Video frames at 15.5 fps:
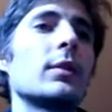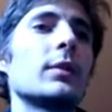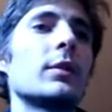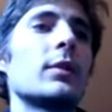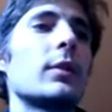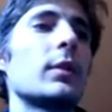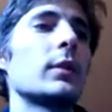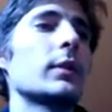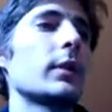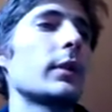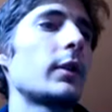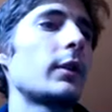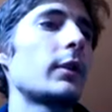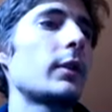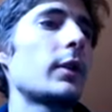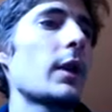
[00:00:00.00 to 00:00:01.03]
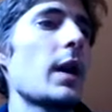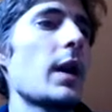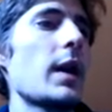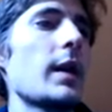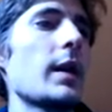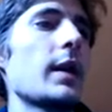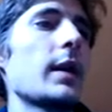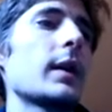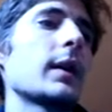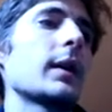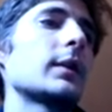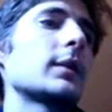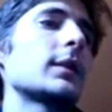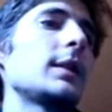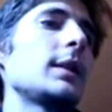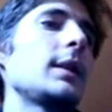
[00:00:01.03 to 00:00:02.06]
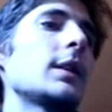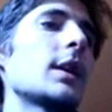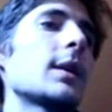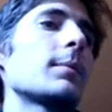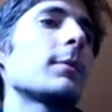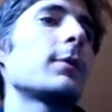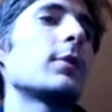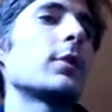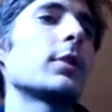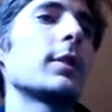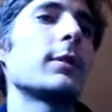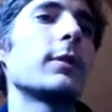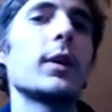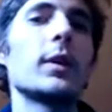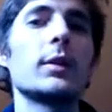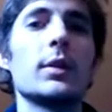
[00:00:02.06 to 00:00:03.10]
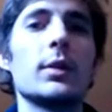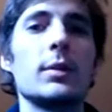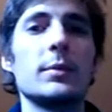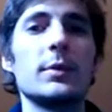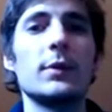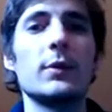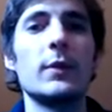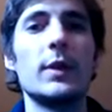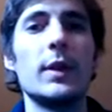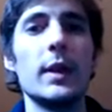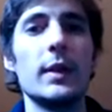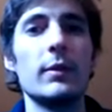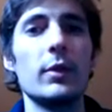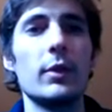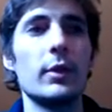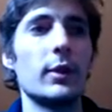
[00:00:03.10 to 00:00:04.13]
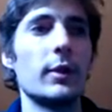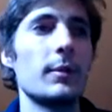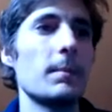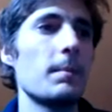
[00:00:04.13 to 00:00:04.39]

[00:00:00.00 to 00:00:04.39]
controlled her, and see them for the phantoms they were.